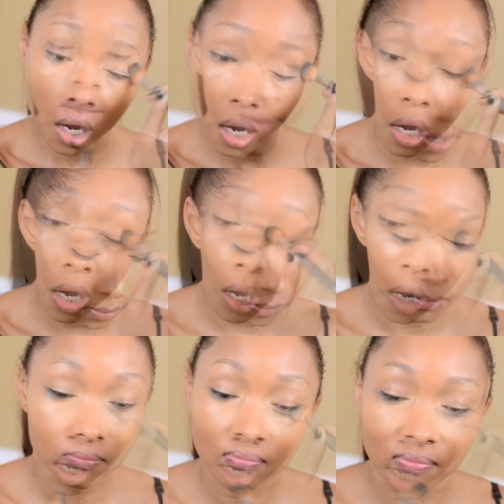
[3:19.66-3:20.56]
So
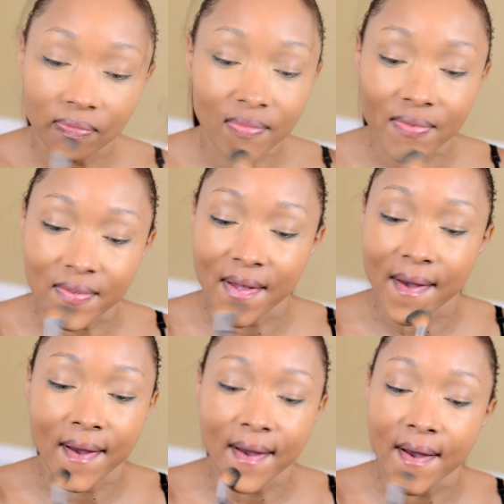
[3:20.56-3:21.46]
therefore, I tend to get
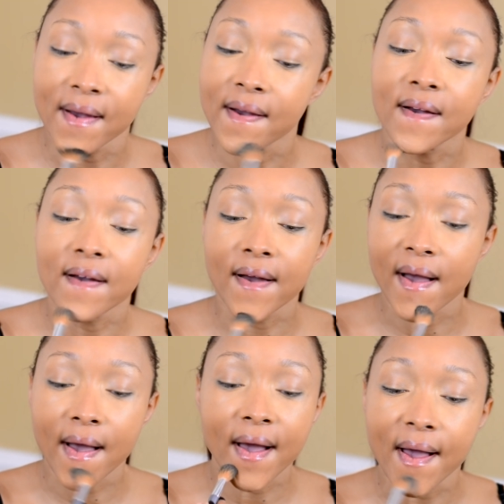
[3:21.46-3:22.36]
more sunkiness
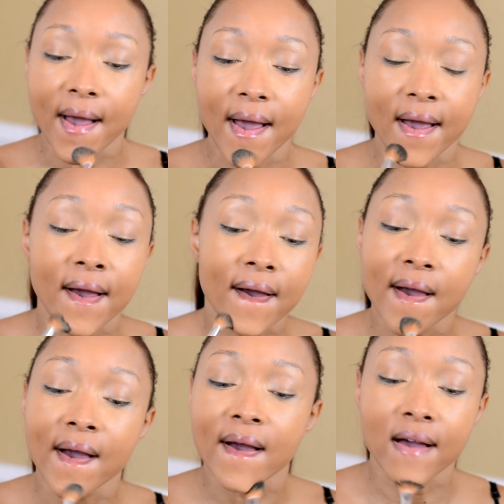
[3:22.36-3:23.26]
here. Mornings,
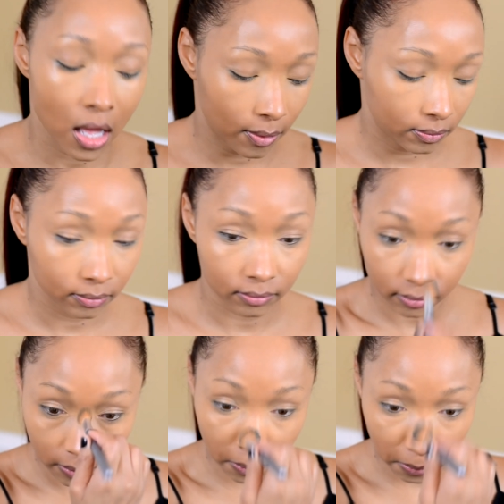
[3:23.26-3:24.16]
sometimes when my
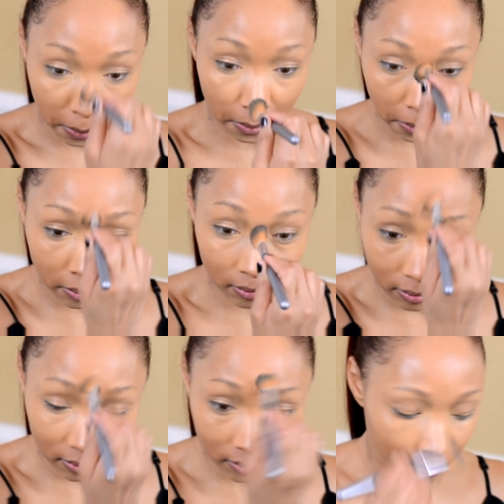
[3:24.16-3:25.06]
allergies have started, I'm
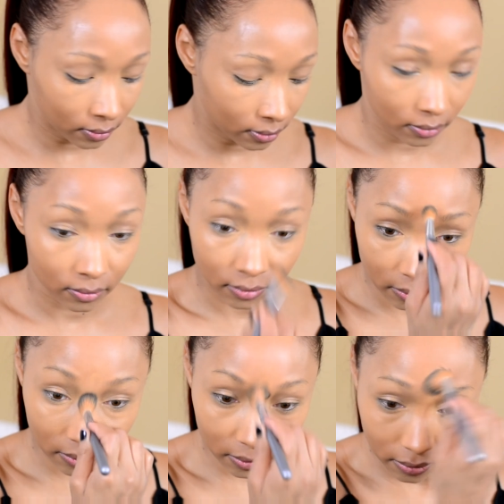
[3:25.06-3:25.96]
very puffy there as
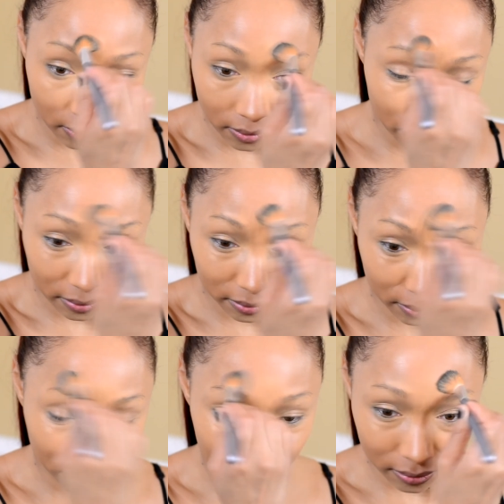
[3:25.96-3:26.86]
well. So I've
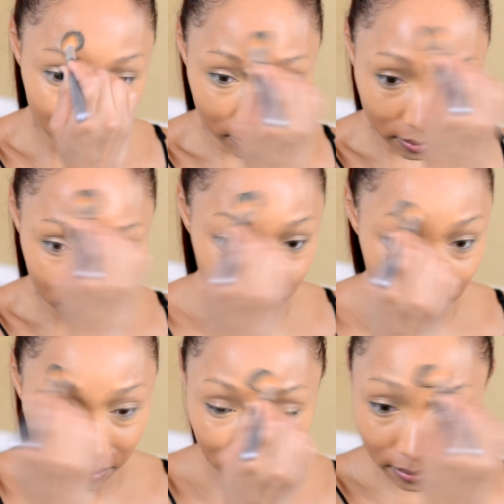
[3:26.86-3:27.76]
actually started using more
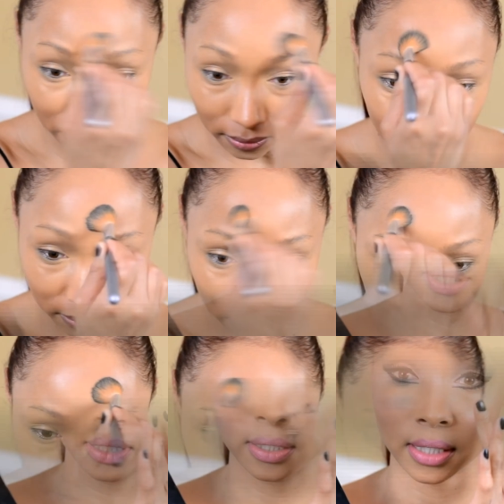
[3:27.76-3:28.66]
of a color corrector
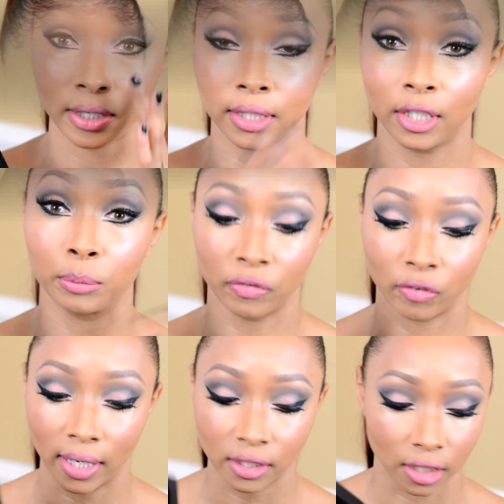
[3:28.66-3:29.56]
in this area here before I
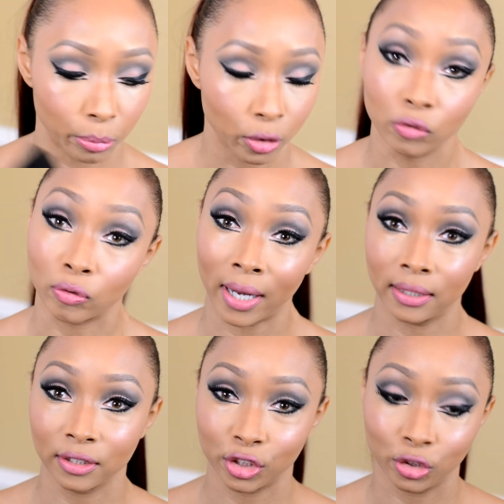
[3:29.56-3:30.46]
actually move right
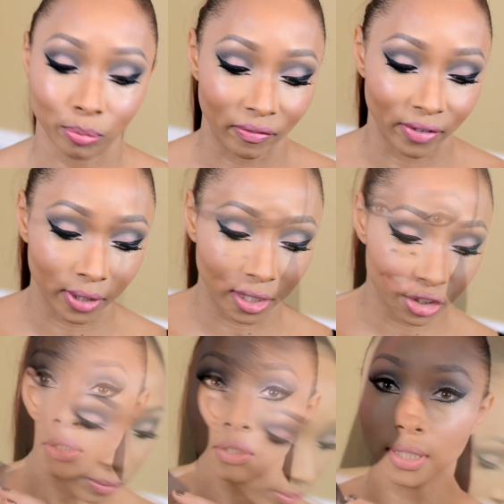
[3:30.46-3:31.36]
into my
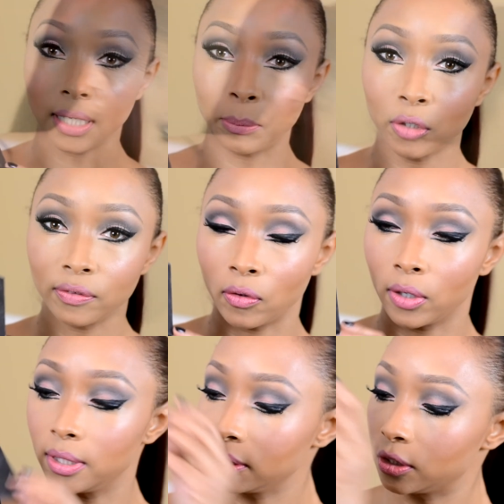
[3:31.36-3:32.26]
foundation. So then I moved
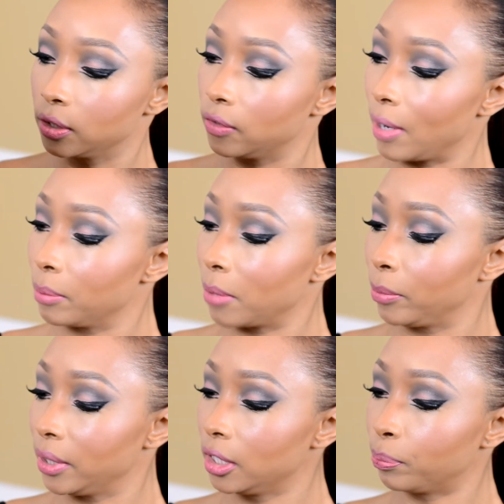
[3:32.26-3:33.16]
on to grabbing my
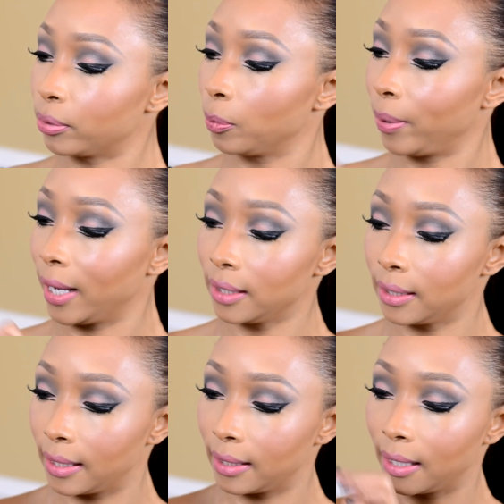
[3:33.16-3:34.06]
Media Pro palette,
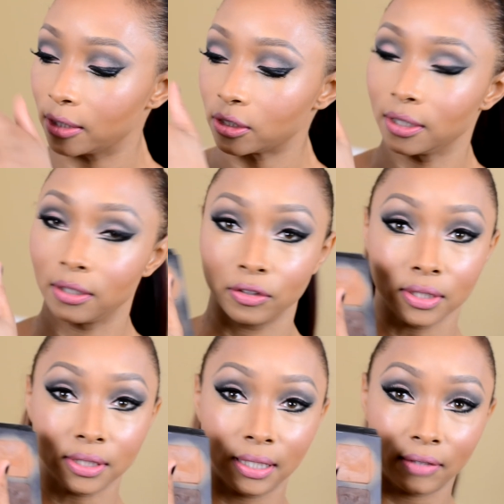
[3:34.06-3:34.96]
and I actually, you can
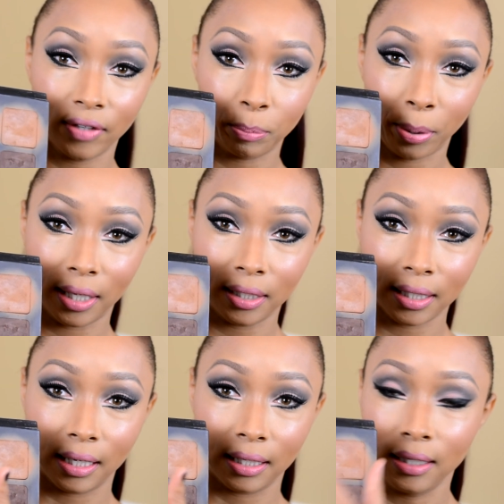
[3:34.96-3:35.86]
see I've hit pan
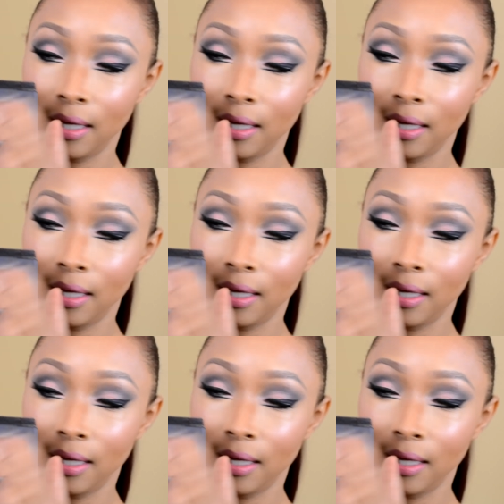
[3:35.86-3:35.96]
again.